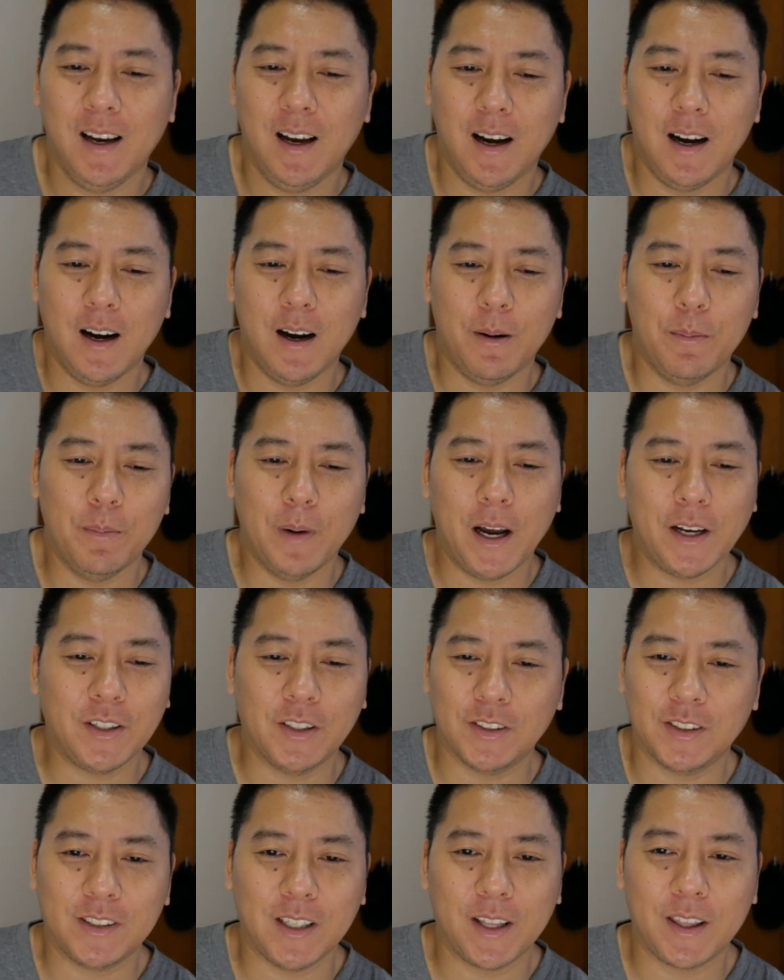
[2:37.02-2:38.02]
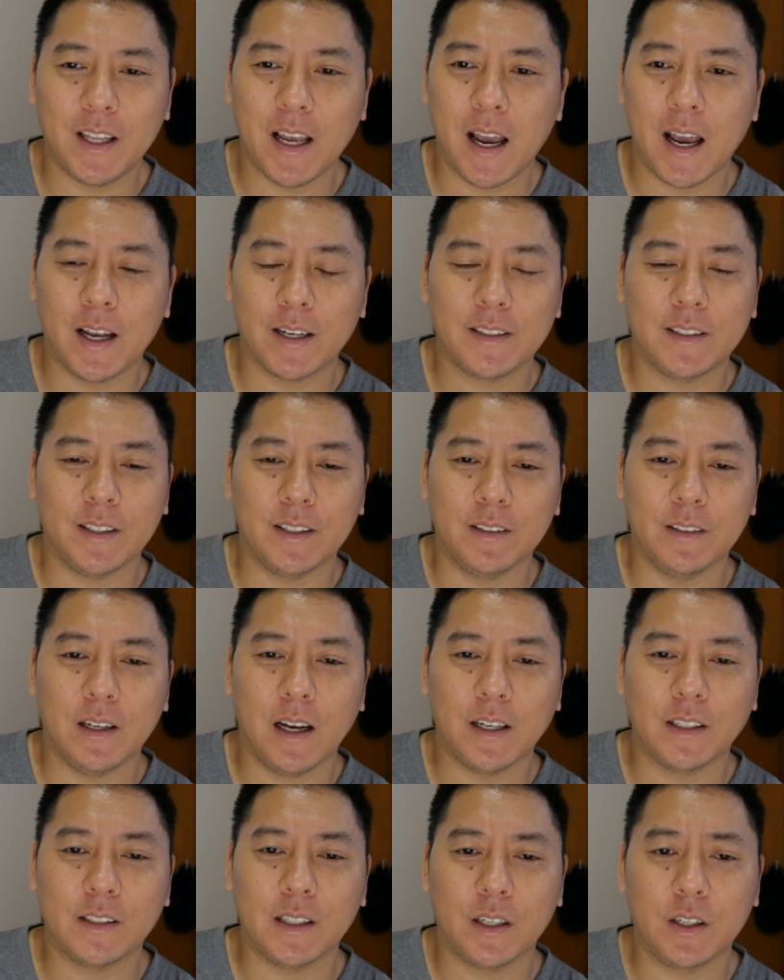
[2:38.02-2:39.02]
I just said that. And
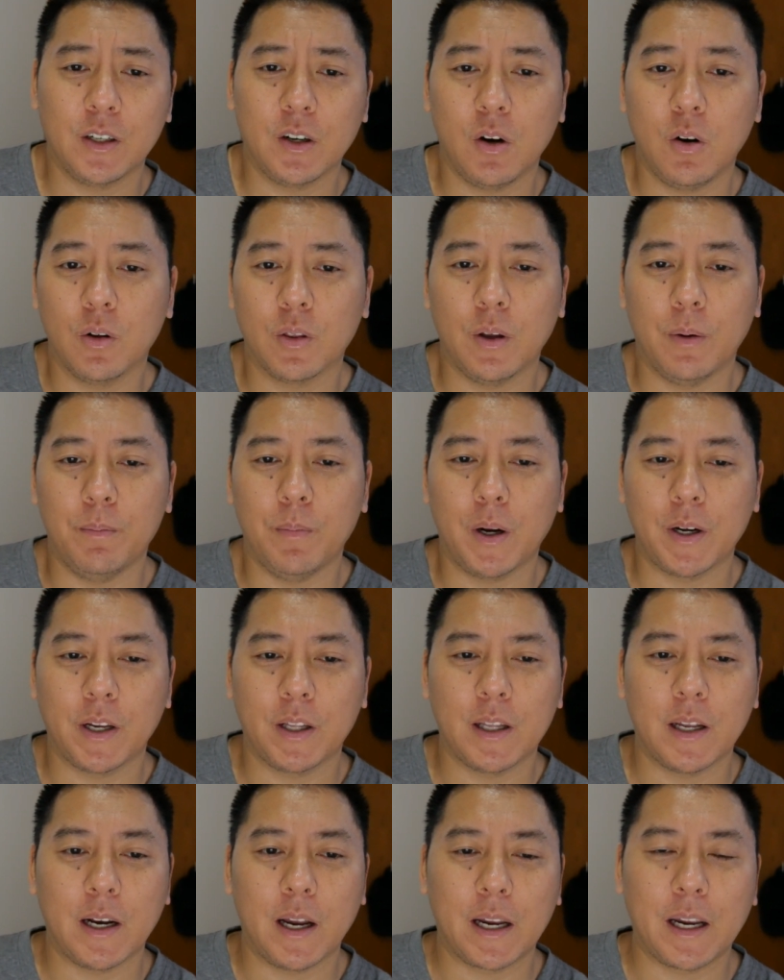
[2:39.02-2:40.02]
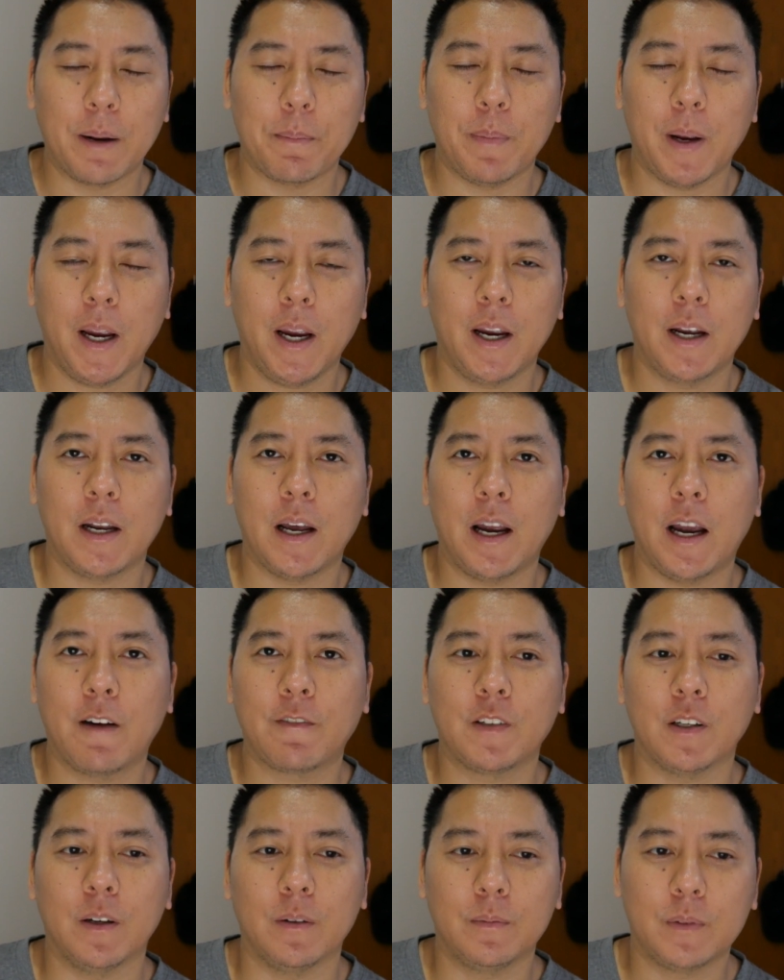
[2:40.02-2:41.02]
I said, you know, the money that I get paid, I
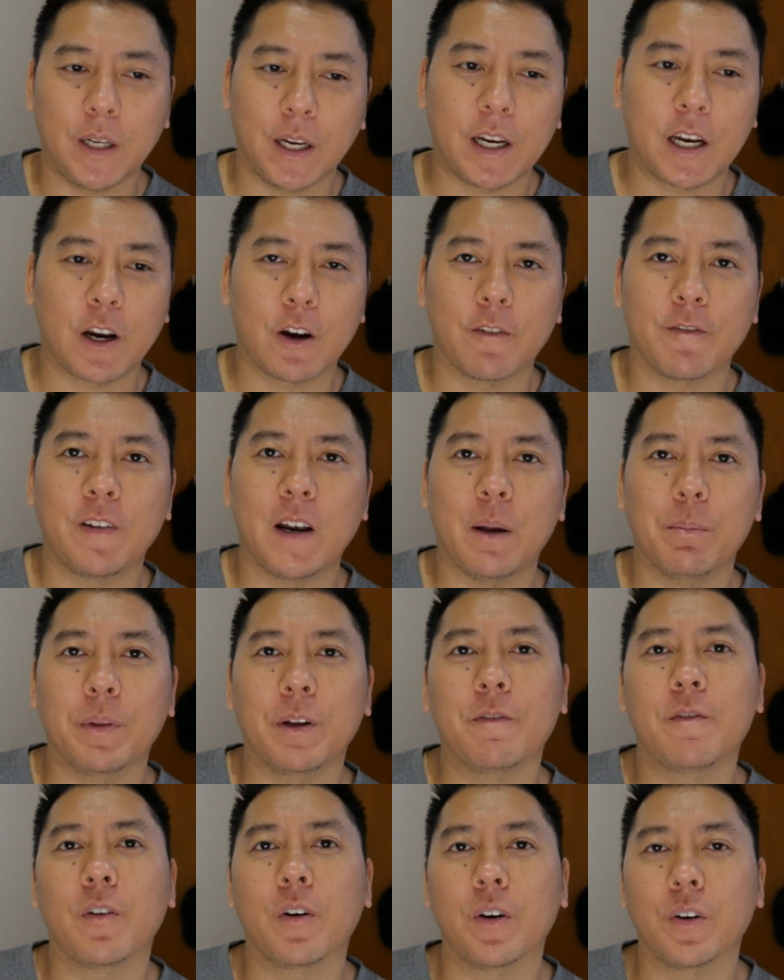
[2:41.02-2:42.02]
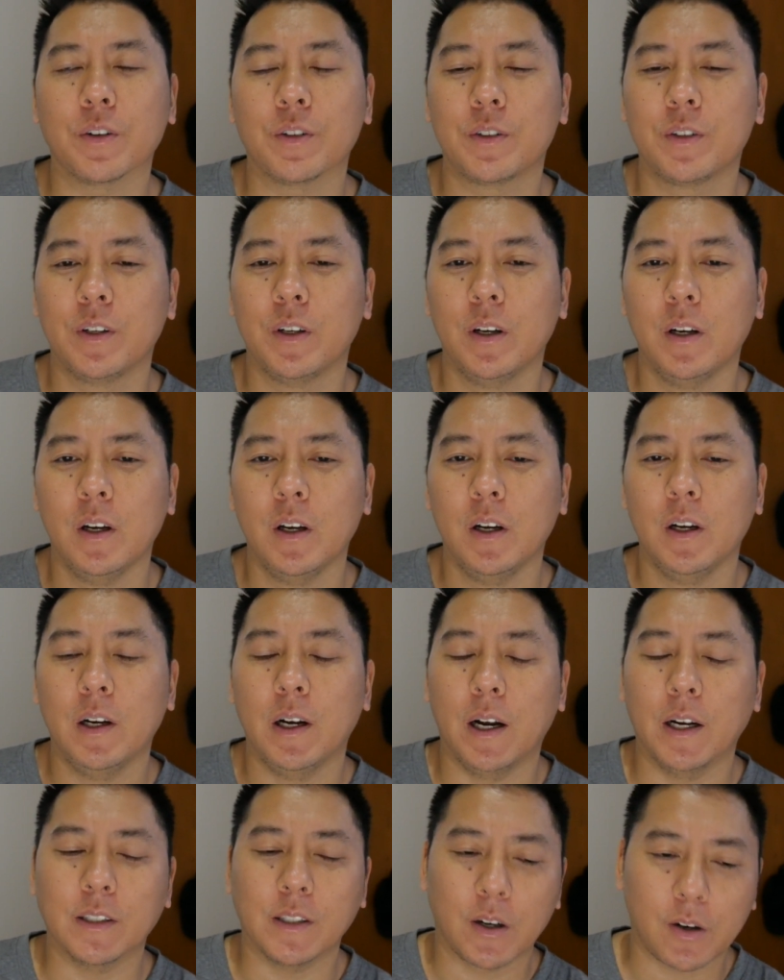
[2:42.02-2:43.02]
have to take care of family first.
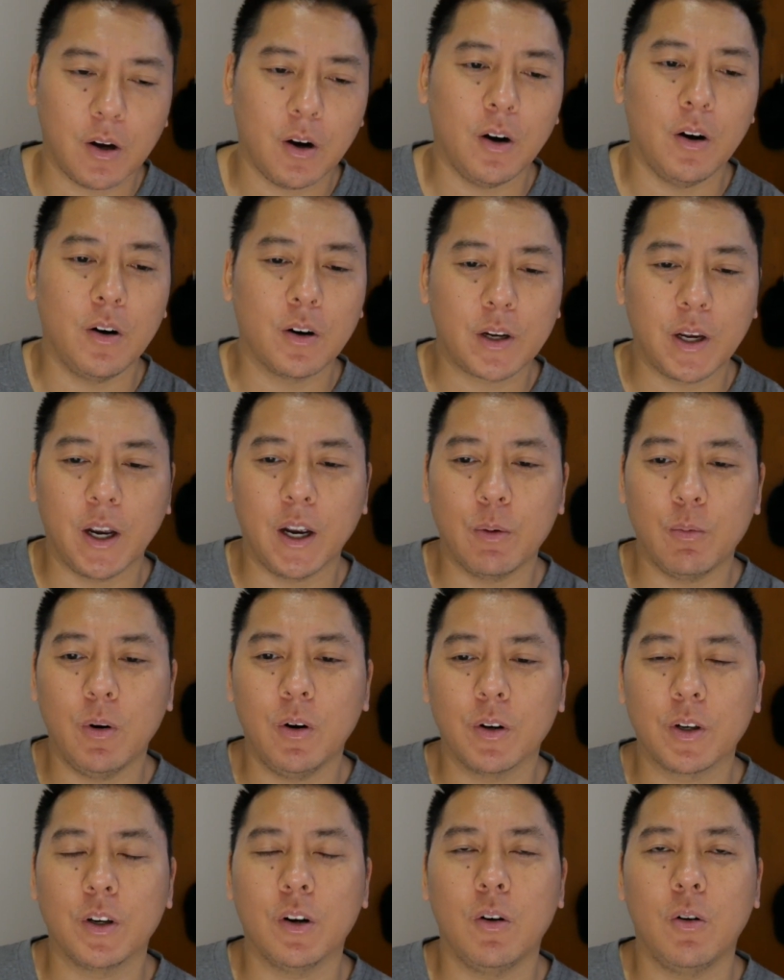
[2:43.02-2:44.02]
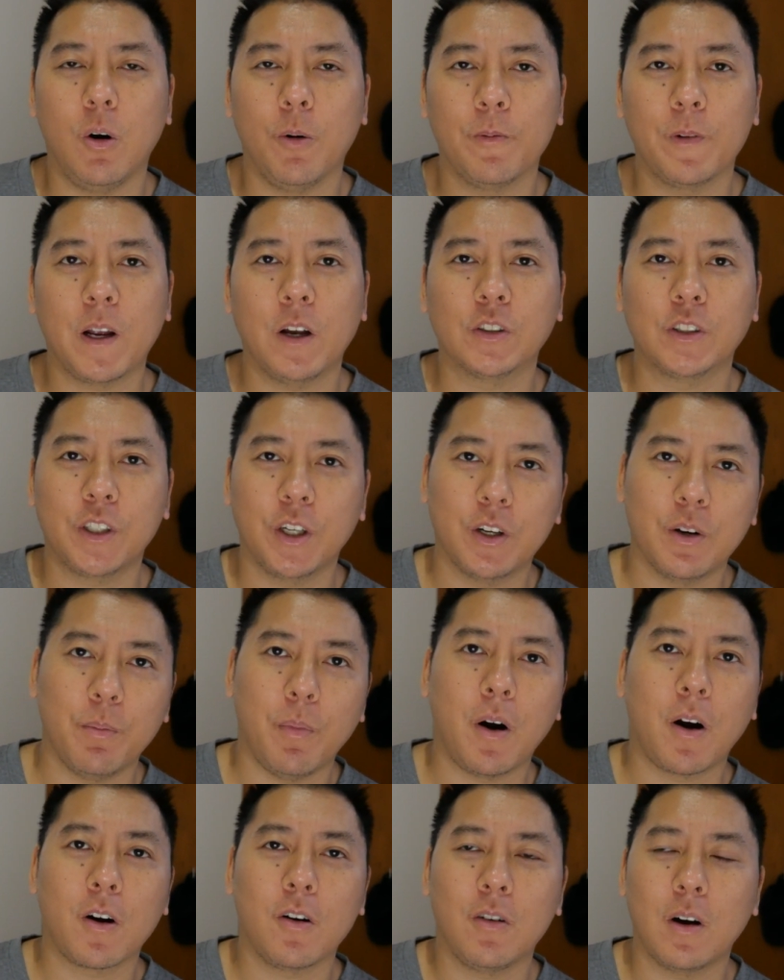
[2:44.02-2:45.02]
He's like, oh, okay, well, you know, hopefully I'll see you
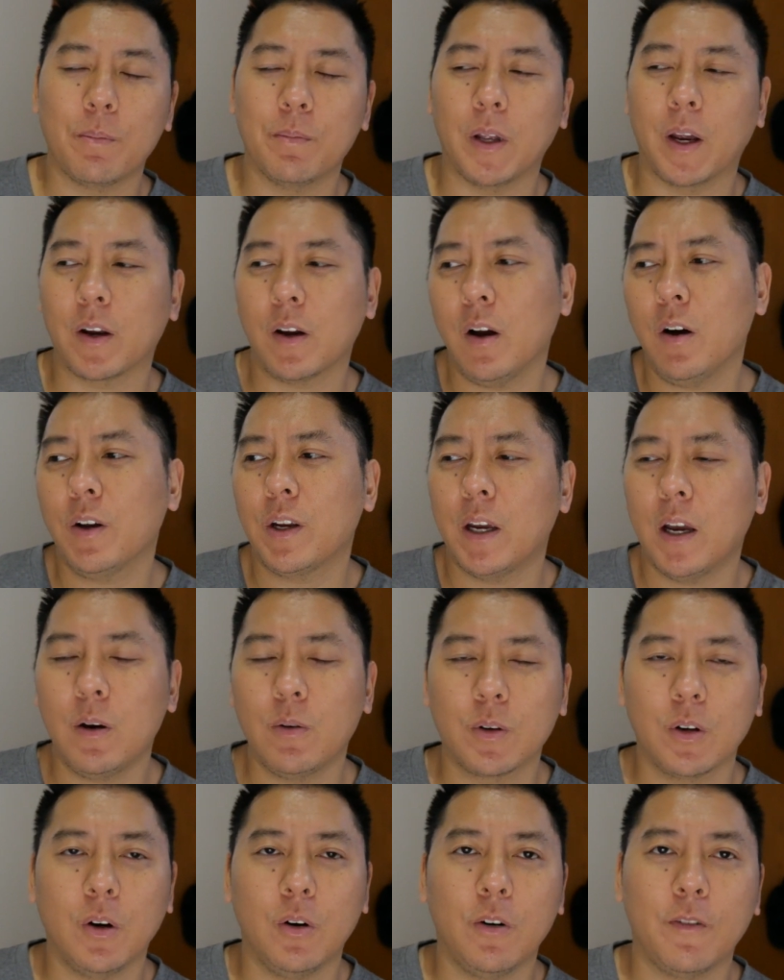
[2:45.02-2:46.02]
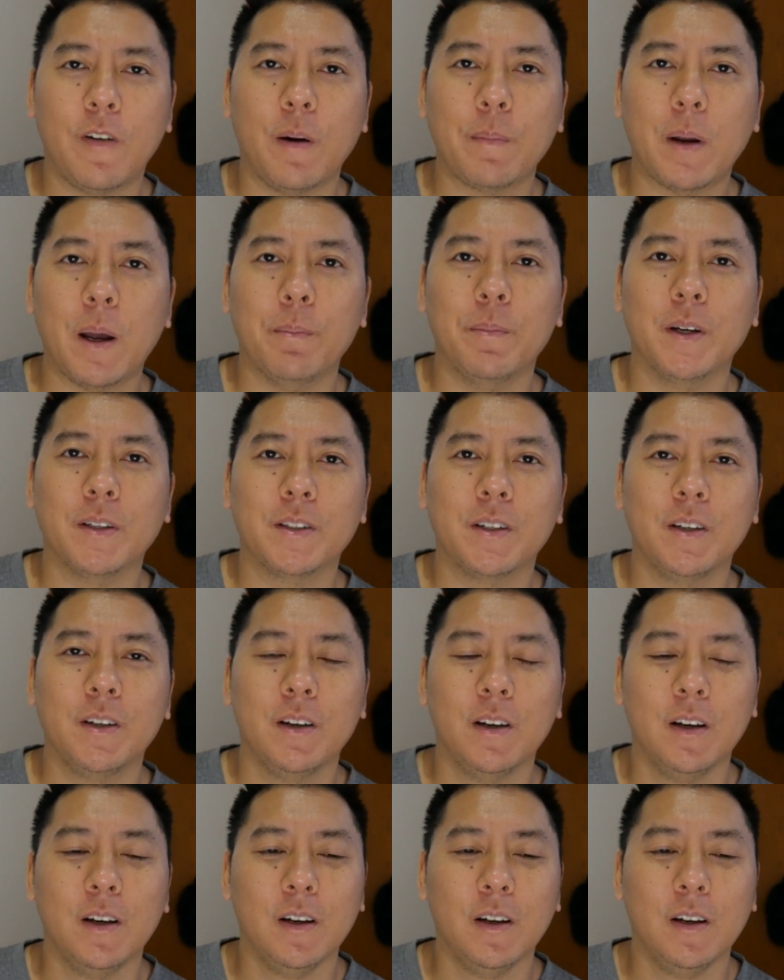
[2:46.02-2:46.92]
tomorrow. I'm like, oh, yeah, you know, if I'm not busy.